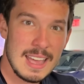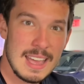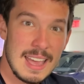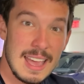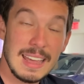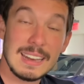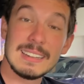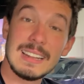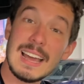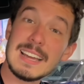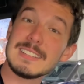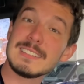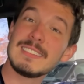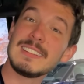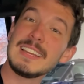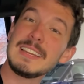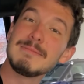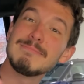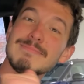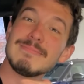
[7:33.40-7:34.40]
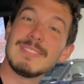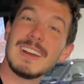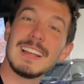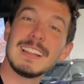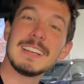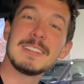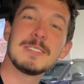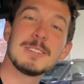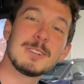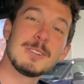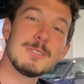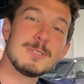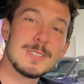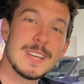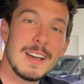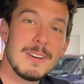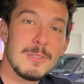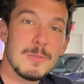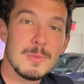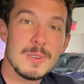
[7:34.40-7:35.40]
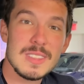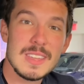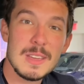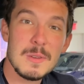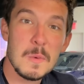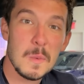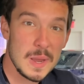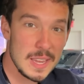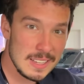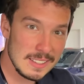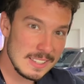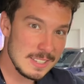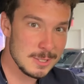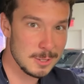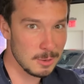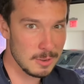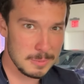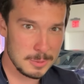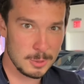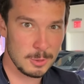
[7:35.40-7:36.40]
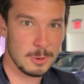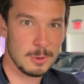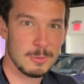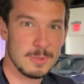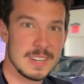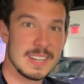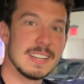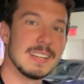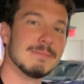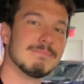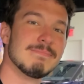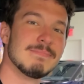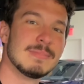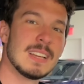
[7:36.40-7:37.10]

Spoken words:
And lastly, I like to close out with a weekly scriptural reading.